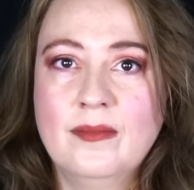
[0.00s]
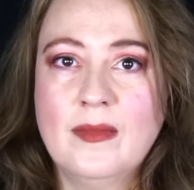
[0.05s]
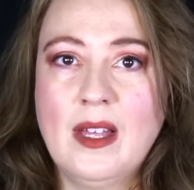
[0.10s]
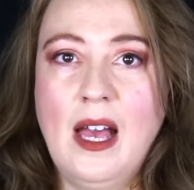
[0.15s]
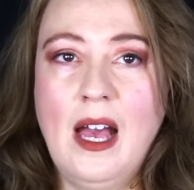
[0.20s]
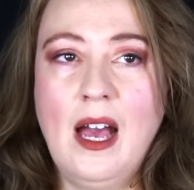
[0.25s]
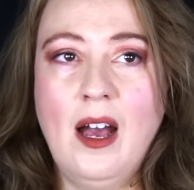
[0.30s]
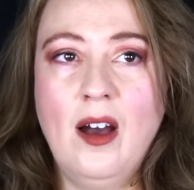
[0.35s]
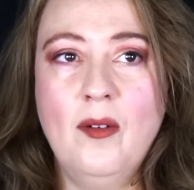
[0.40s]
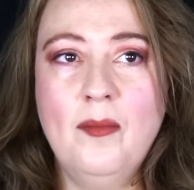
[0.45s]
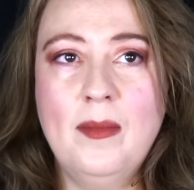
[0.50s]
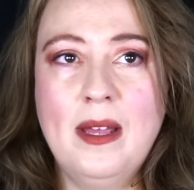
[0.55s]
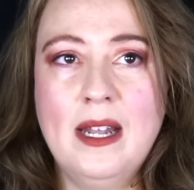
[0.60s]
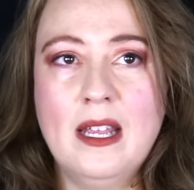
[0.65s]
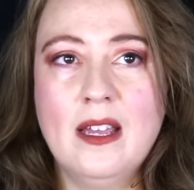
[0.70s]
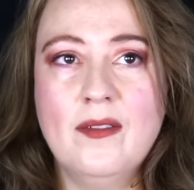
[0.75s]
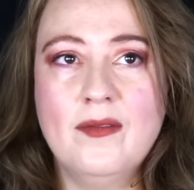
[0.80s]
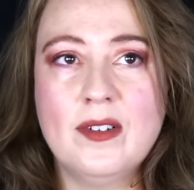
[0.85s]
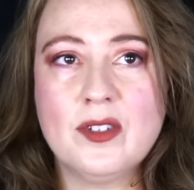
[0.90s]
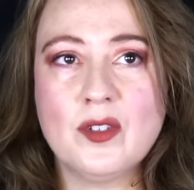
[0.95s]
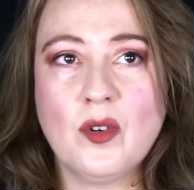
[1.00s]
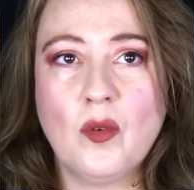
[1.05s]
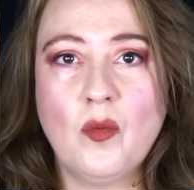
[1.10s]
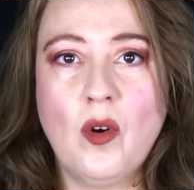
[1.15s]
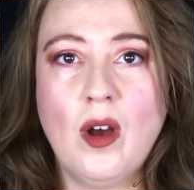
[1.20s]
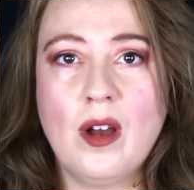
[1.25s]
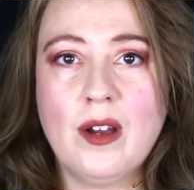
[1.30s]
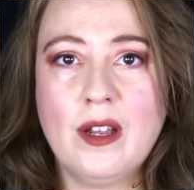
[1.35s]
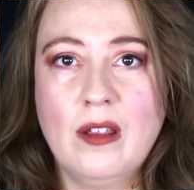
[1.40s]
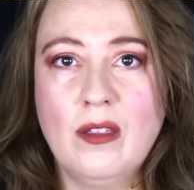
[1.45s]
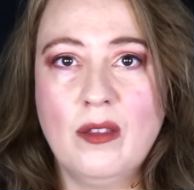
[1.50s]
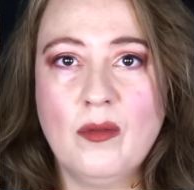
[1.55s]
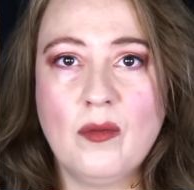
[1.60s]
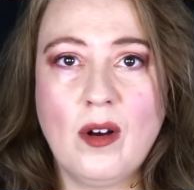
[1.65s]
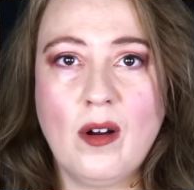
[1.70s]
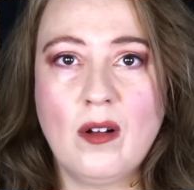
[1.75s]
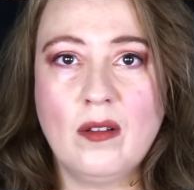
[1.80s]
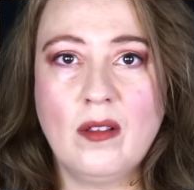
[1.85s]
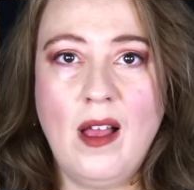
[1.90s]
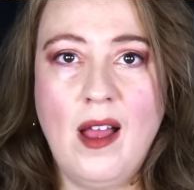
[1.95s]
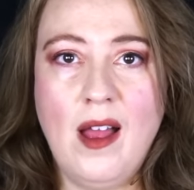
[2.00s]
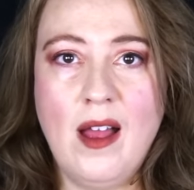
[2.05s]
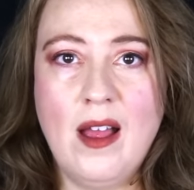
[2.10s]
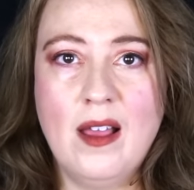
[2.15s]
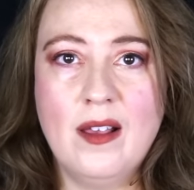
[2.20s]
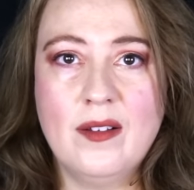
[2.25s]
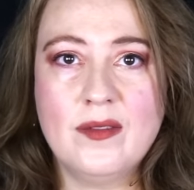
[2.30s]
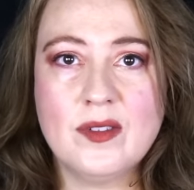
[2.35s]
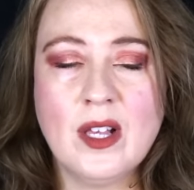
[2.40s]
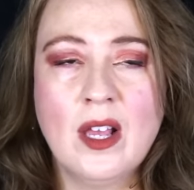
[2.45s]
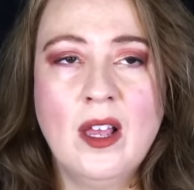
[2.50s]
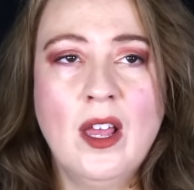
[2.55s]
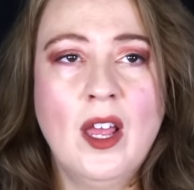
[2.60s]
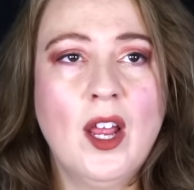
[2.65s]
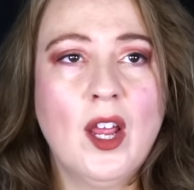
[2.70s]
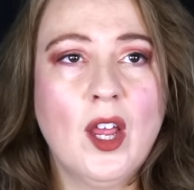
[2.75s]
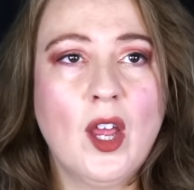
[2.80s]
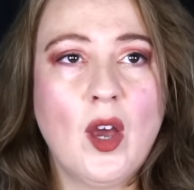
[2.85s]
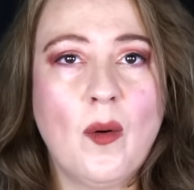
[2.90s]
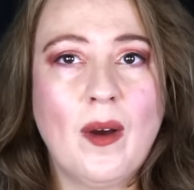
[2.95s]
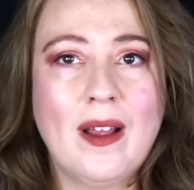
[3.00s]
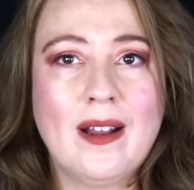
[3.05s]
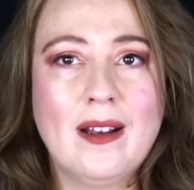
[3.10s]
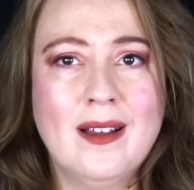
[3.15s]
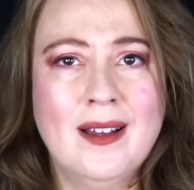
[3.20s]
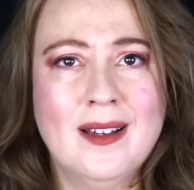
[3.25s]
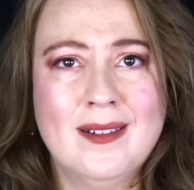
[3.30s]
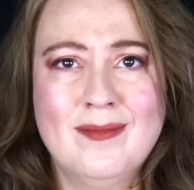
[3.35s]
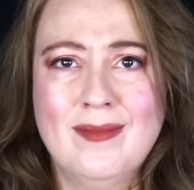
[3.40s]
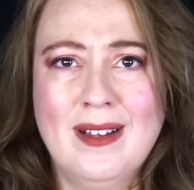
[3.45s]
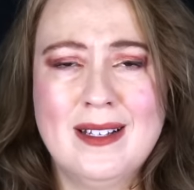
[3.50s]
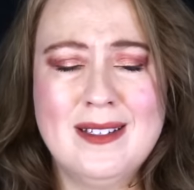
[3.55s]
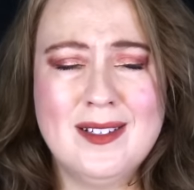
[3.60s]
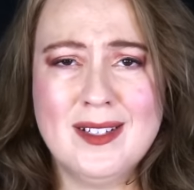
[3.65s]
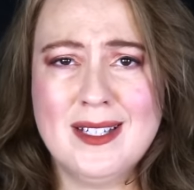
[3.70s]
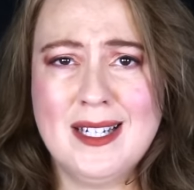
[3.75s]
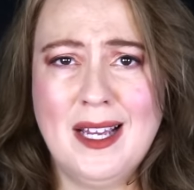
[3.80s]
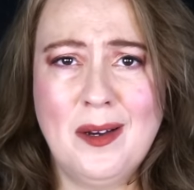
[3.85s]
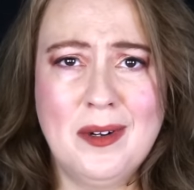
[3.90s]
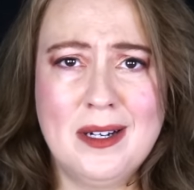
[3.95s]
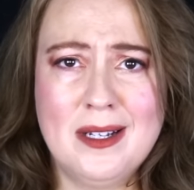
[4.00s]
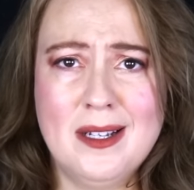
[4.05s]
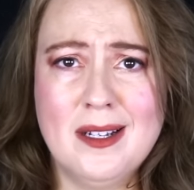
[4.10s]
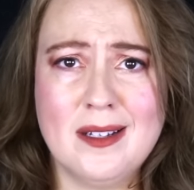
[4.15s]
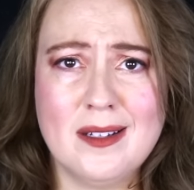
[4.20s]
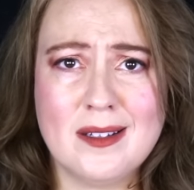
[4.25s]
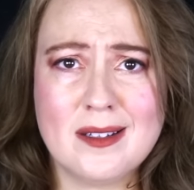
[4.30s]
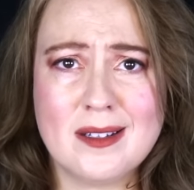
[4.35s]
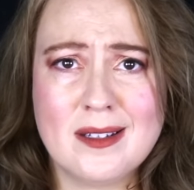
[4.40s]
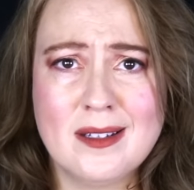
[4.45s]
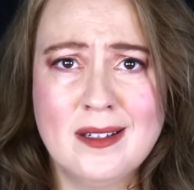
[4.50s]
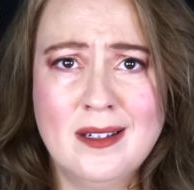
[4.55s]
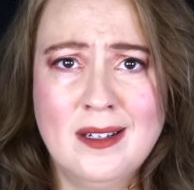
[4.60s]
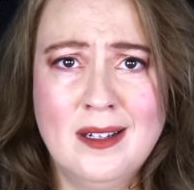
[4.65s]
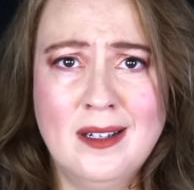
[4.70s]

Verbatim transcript: How many of us are walking through our lives going, that's just how it is.